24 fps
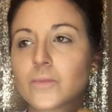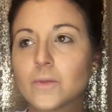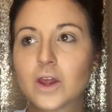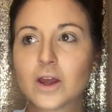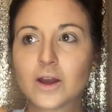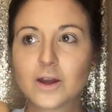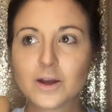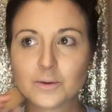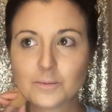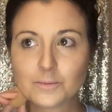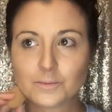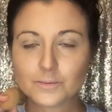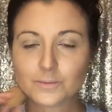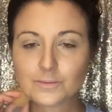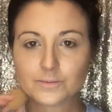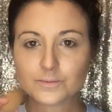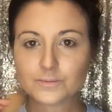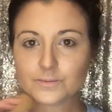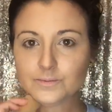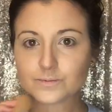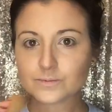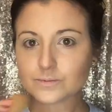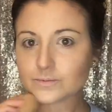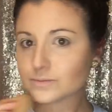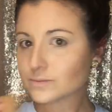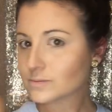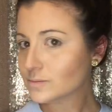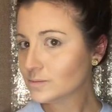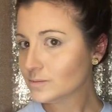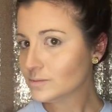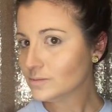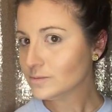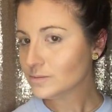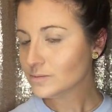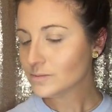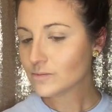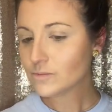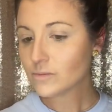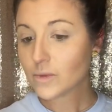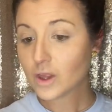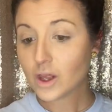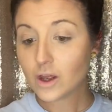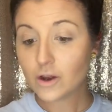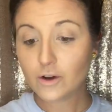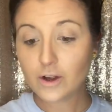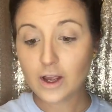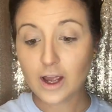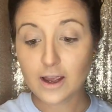Okay.
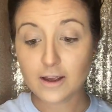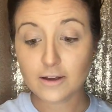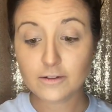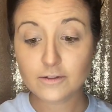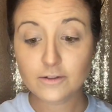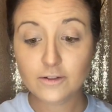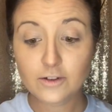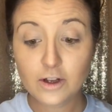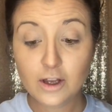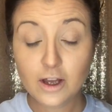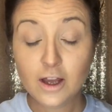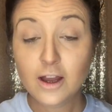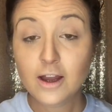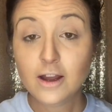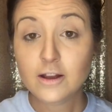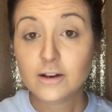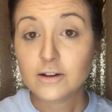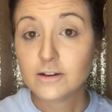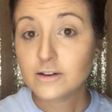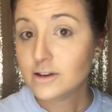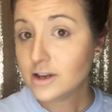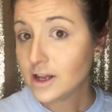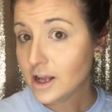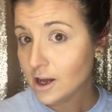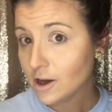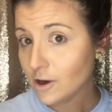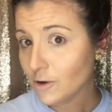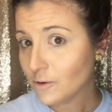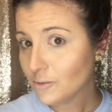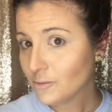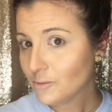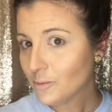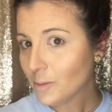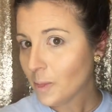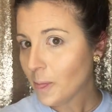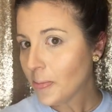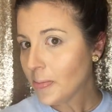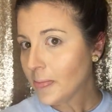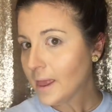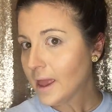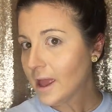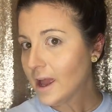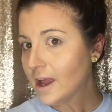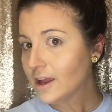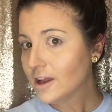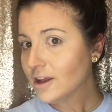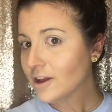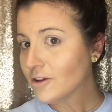Okay. Now,
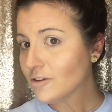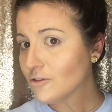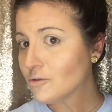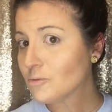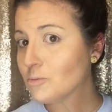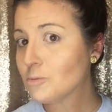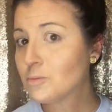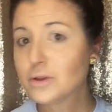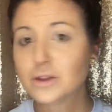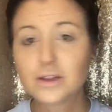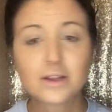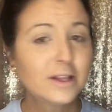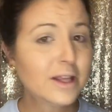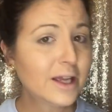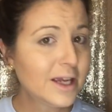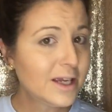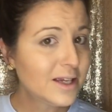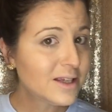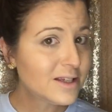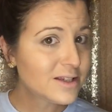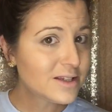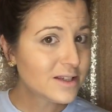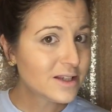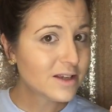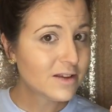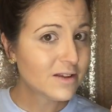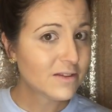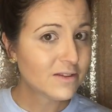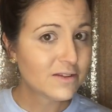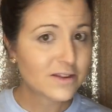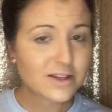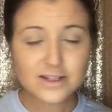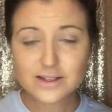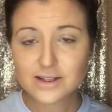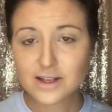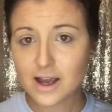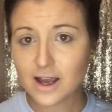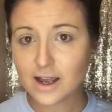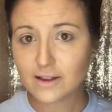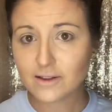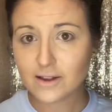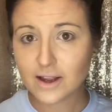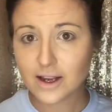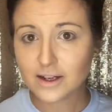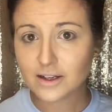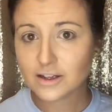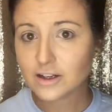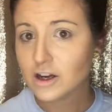I have placed this
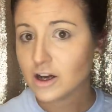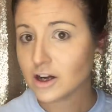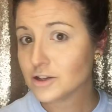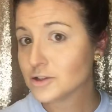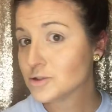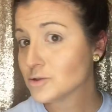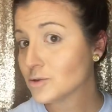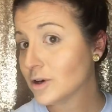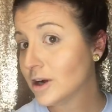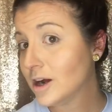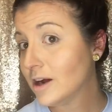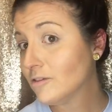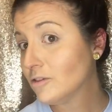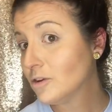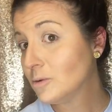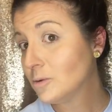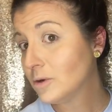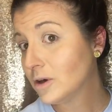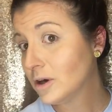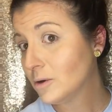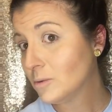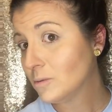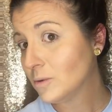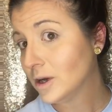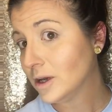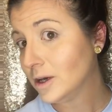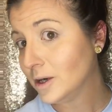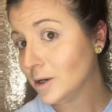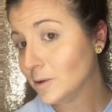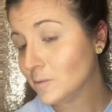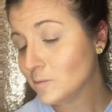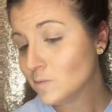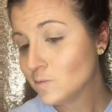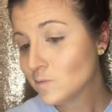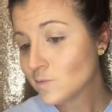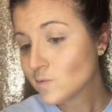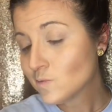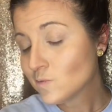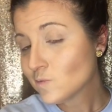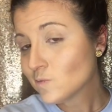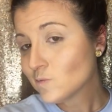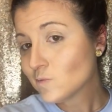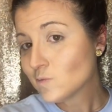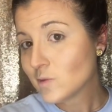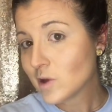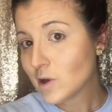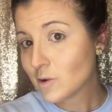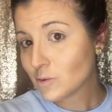highlight and contour everywhere I wanted,
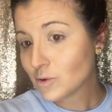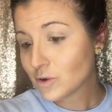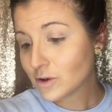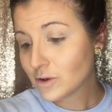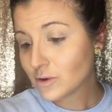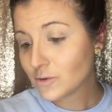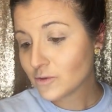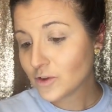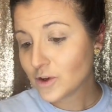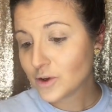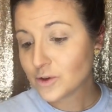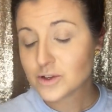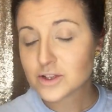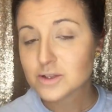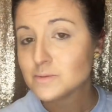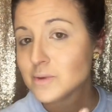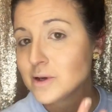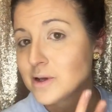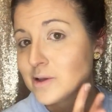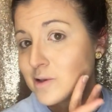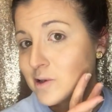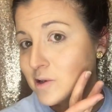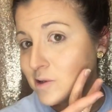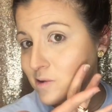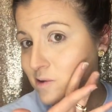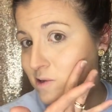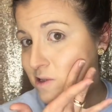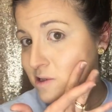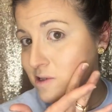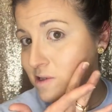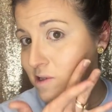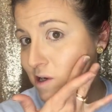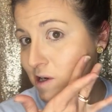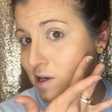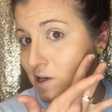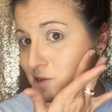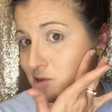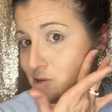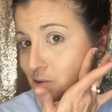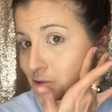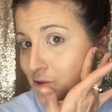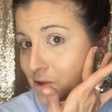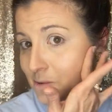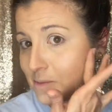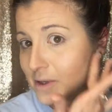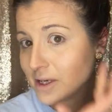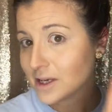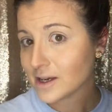and we're going to focus mainly on this
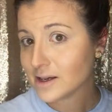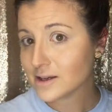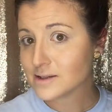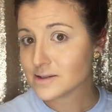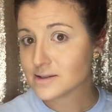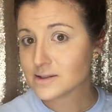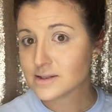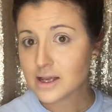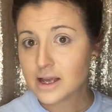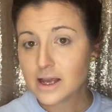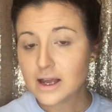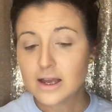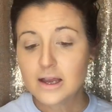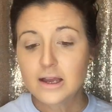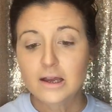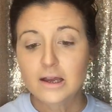contour because